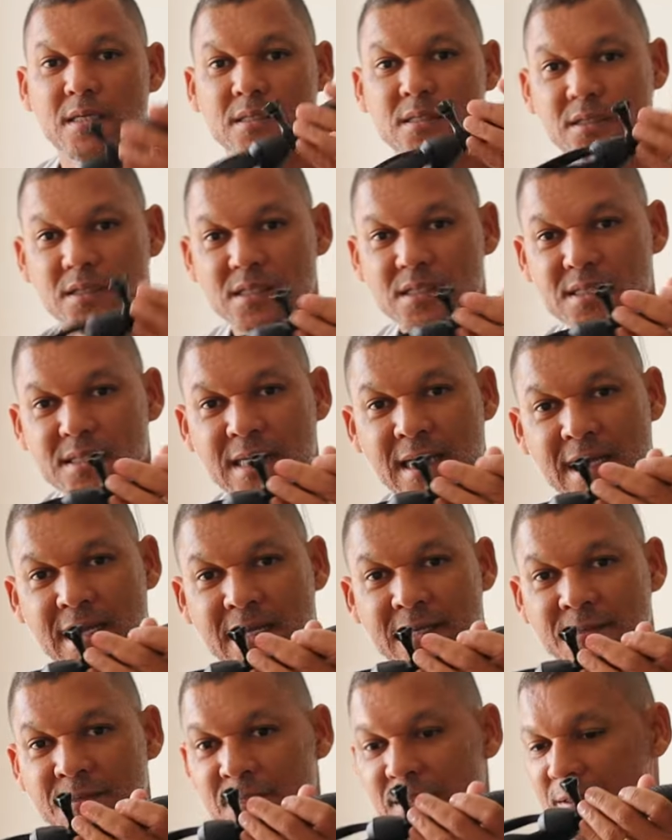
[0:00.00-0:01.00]
So this
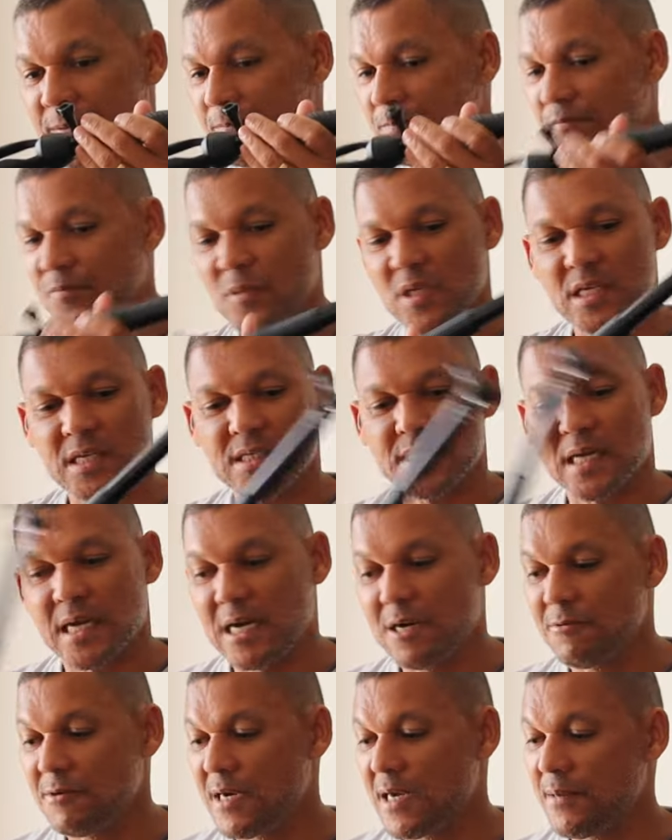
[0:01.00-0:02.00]
stand is
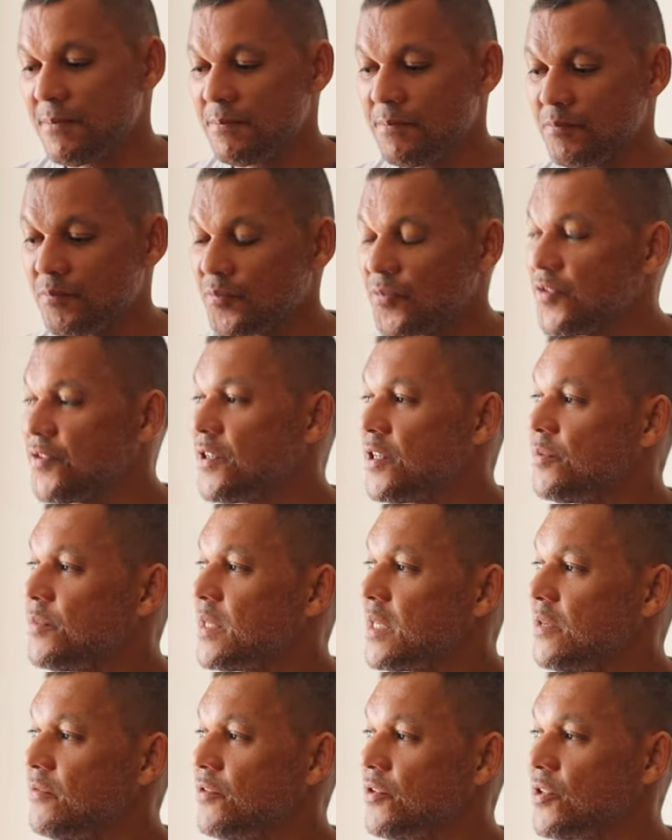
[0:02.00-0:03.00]
how I'm
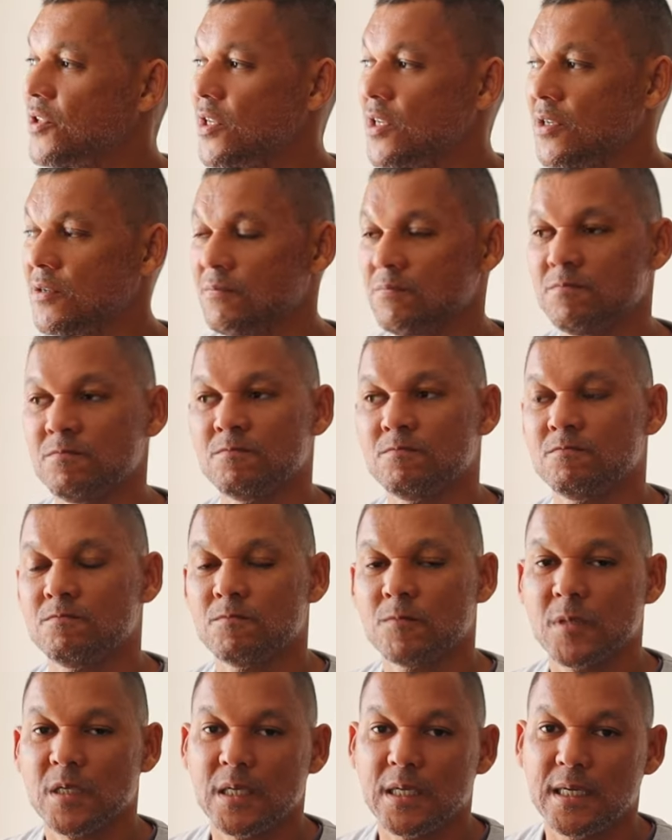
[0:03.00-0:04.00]
filming everything.
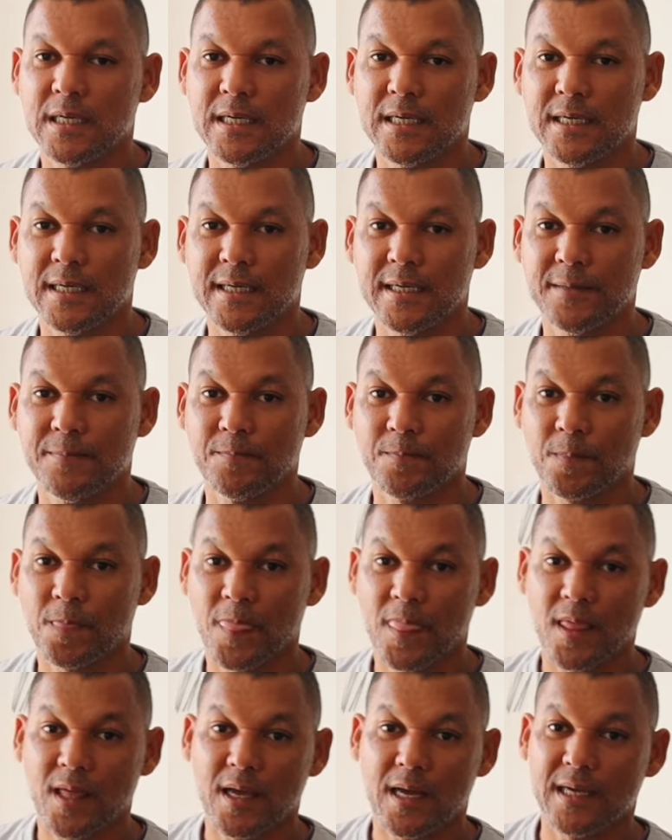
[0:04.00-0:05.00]

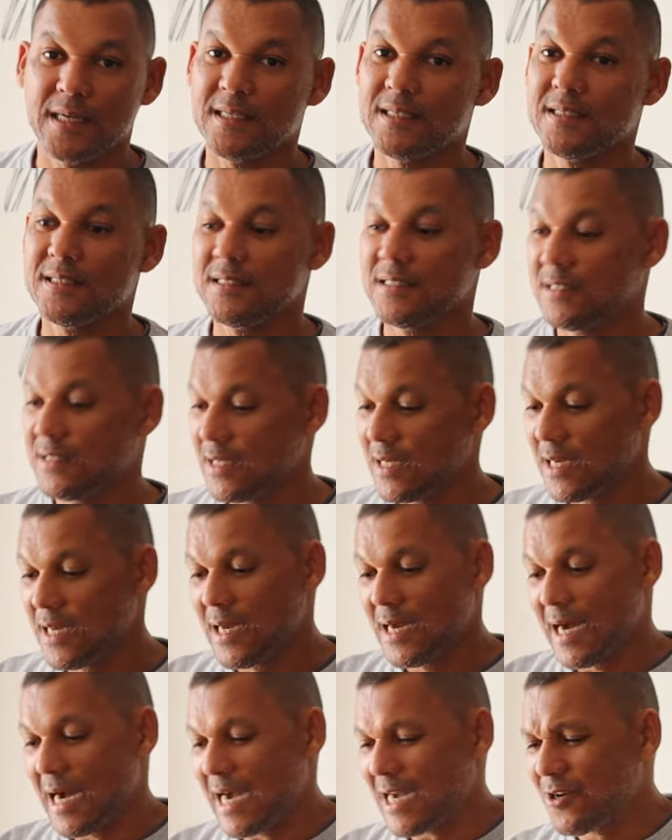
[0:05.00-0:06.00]
I
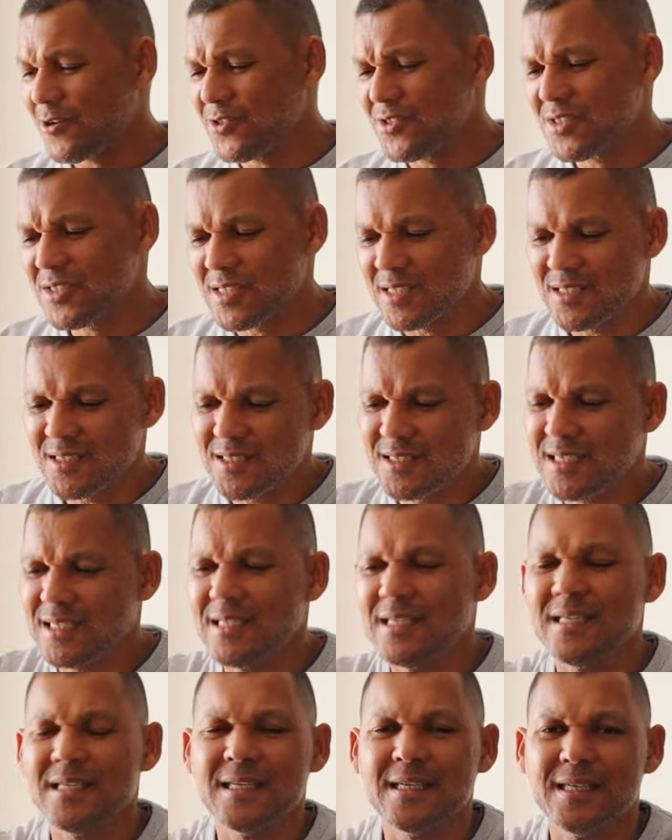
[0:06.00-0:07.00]
considered
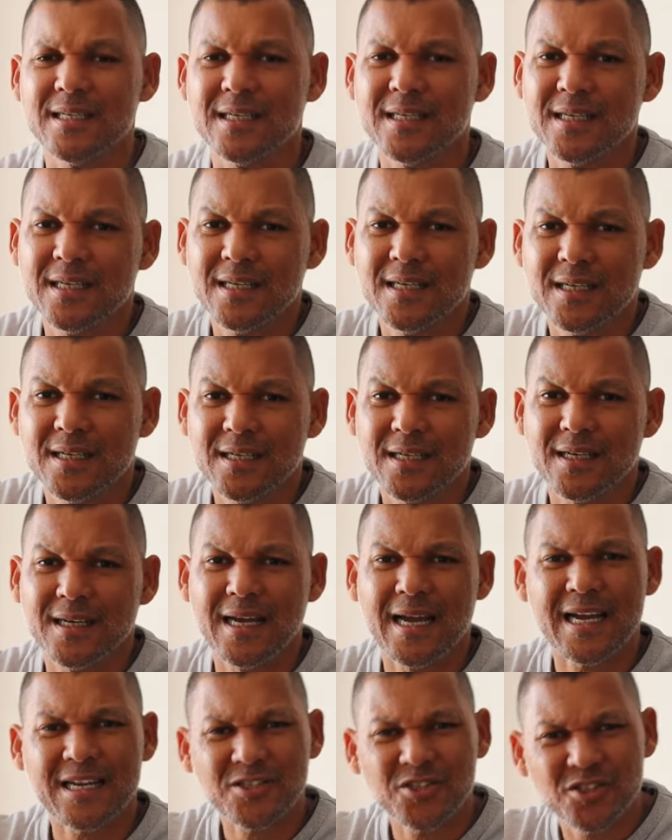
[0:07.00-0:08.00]
getting a
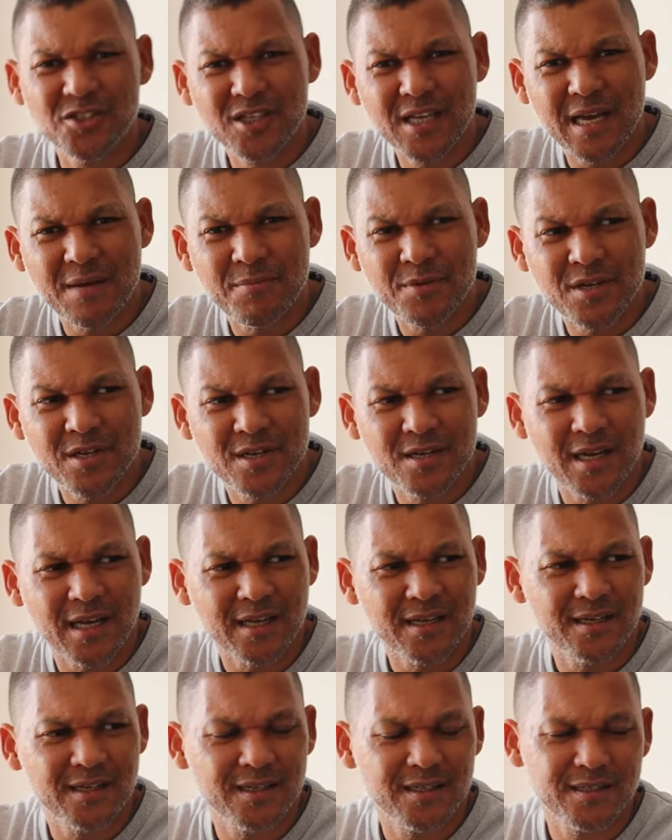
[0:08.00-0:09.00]
action camera
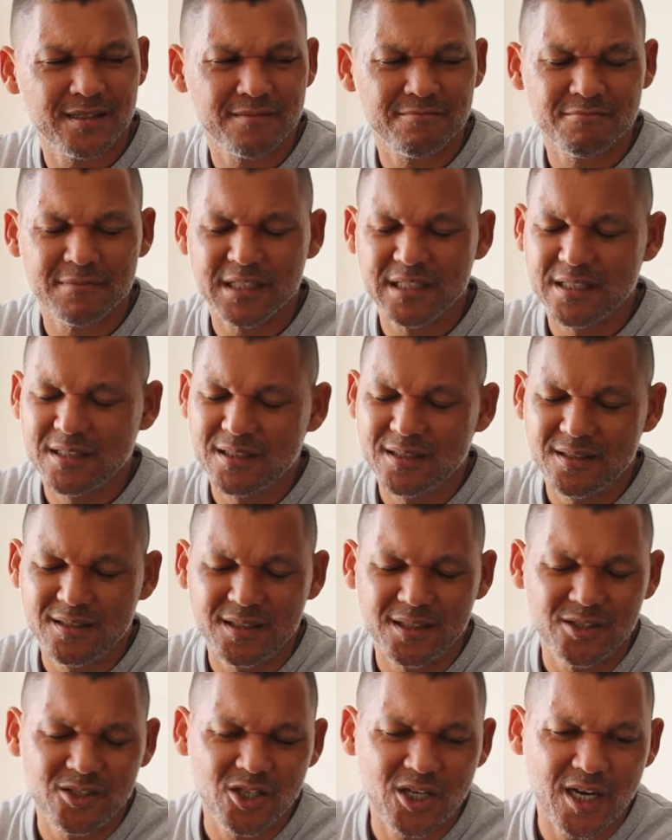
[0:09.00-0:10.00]
like a
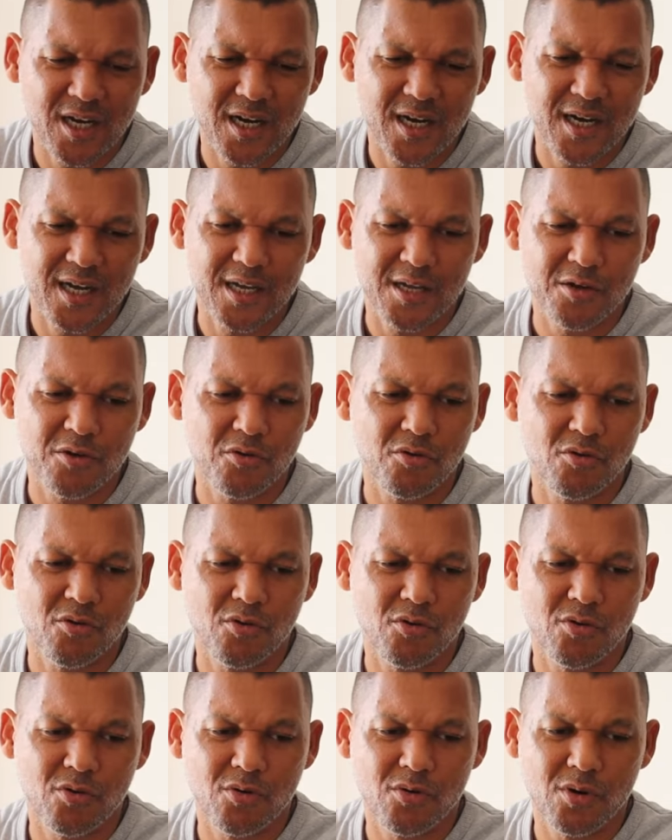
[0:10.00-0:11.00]
DJI
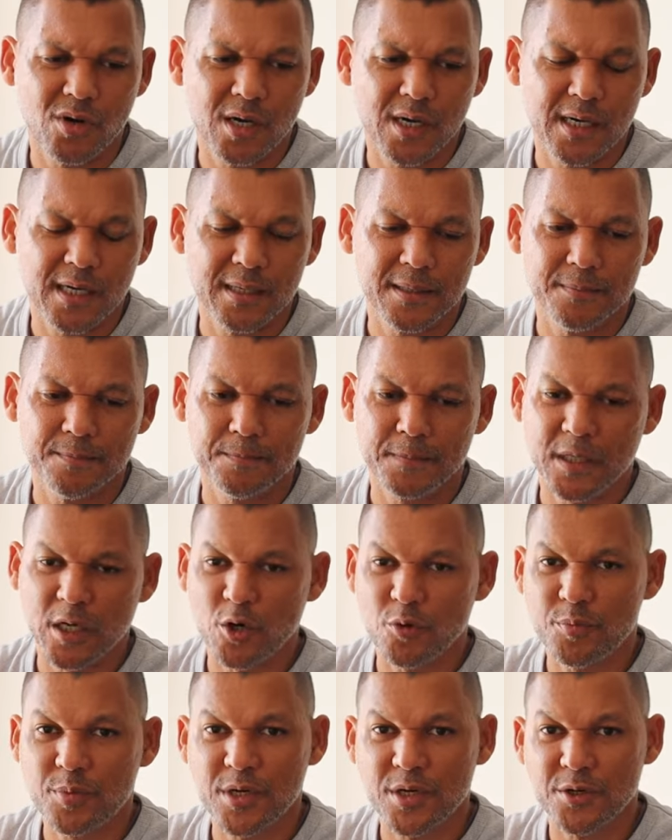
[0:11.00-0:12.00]
or
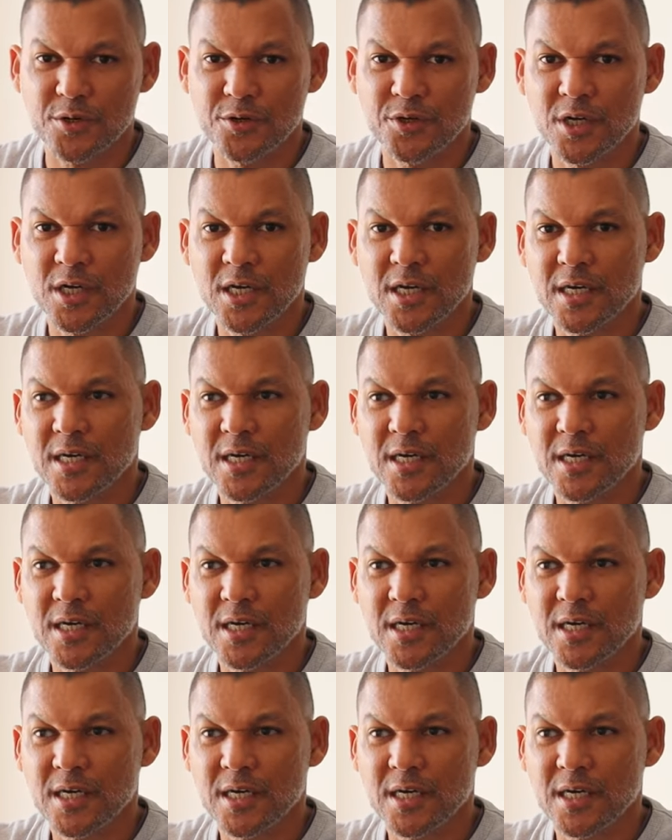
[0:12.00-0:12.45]
GoPro,